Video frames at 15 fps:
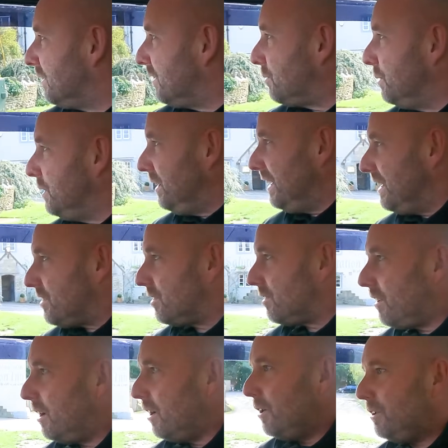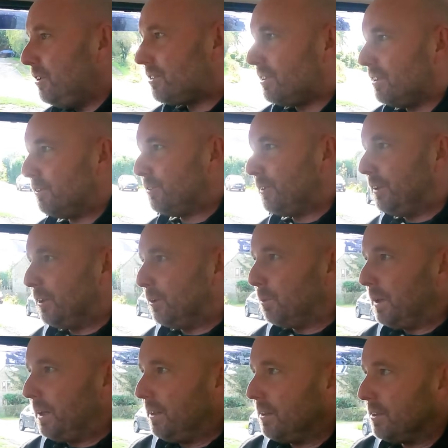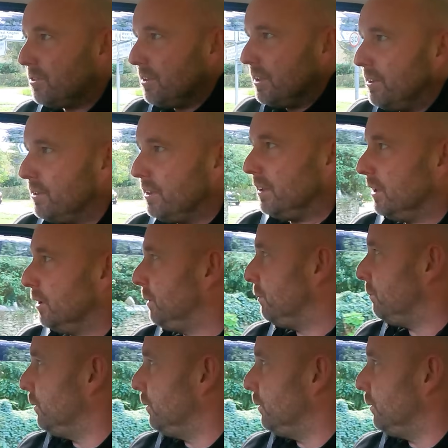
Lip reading: Just when you get slow, you start feeling the weight of the steering a little bit